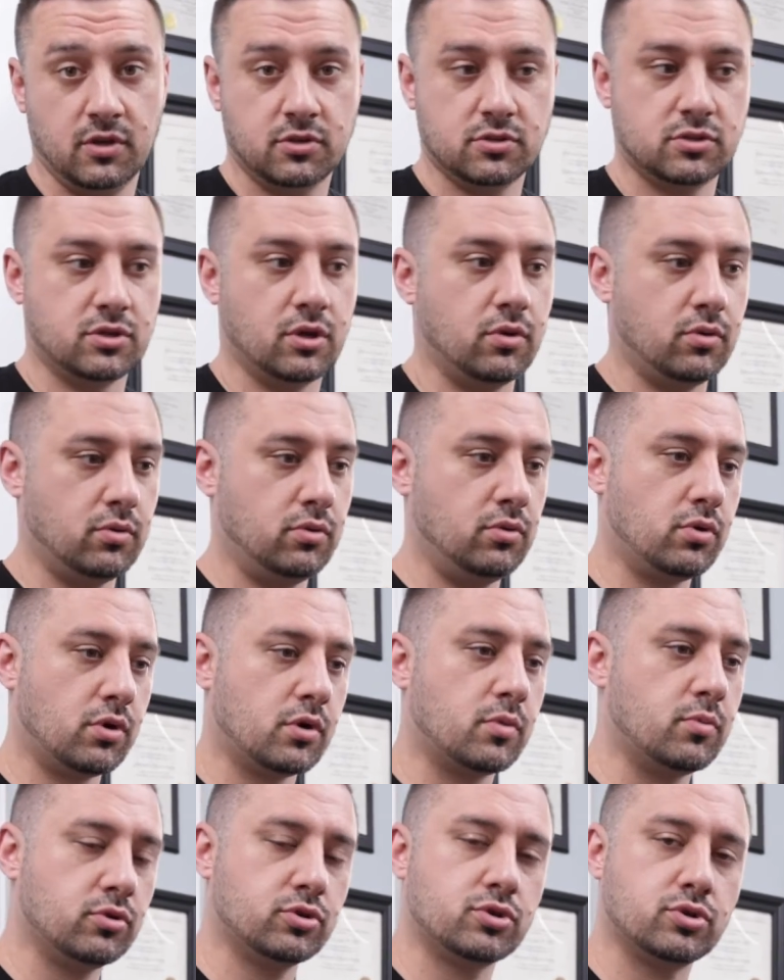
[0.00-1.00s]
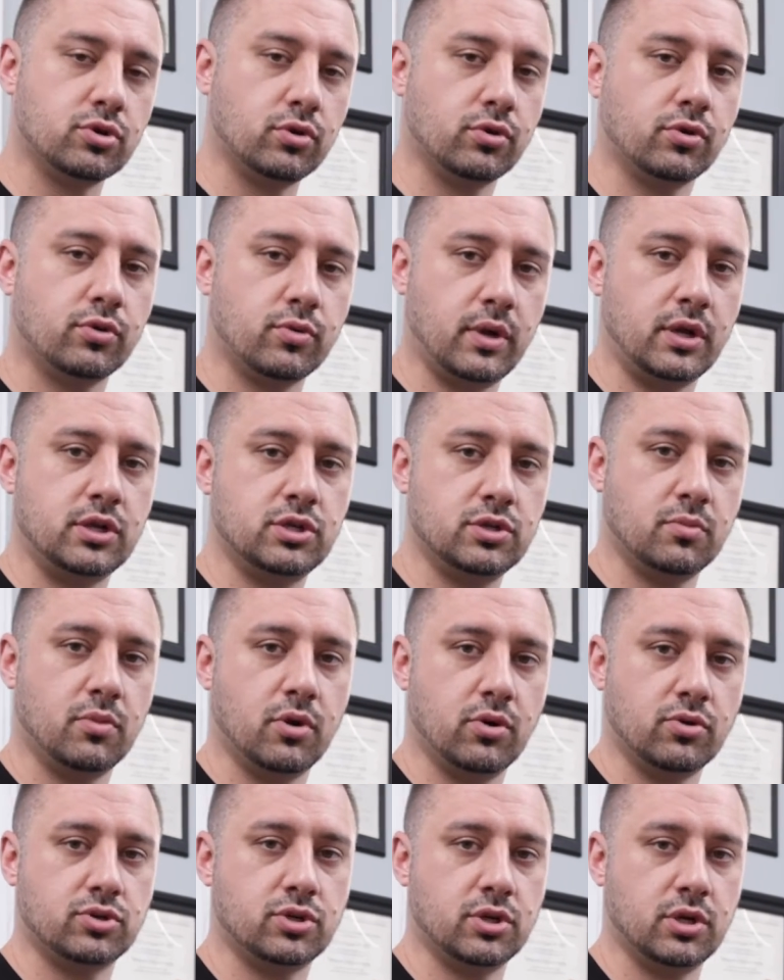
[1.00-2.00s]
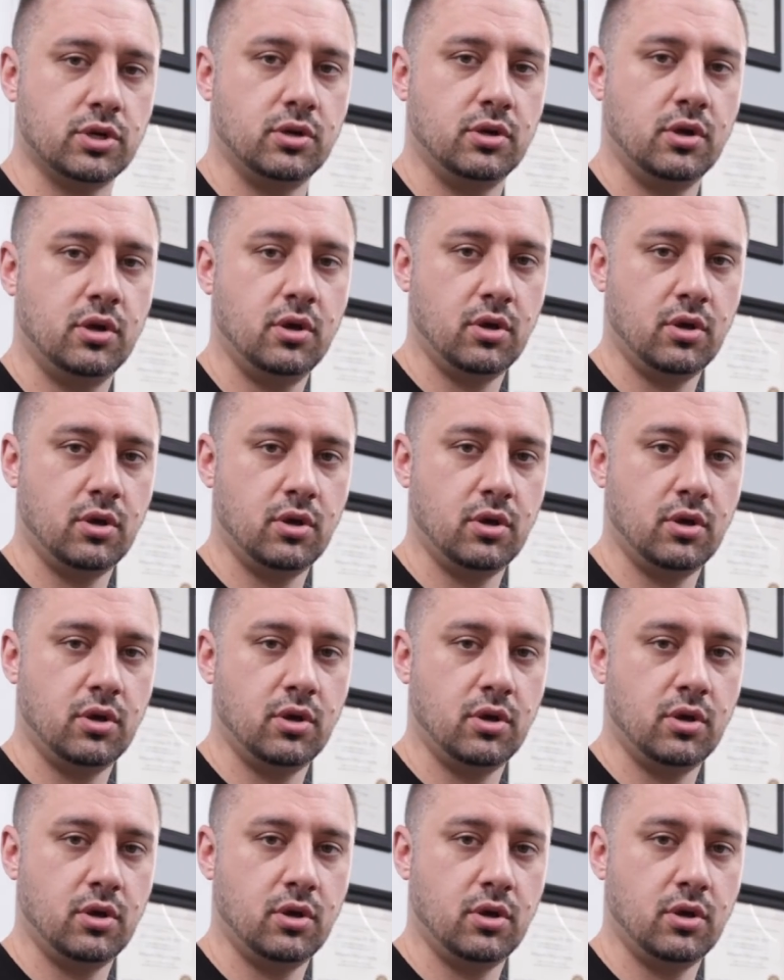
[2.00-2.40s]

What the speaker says: So normal shoulder range of motion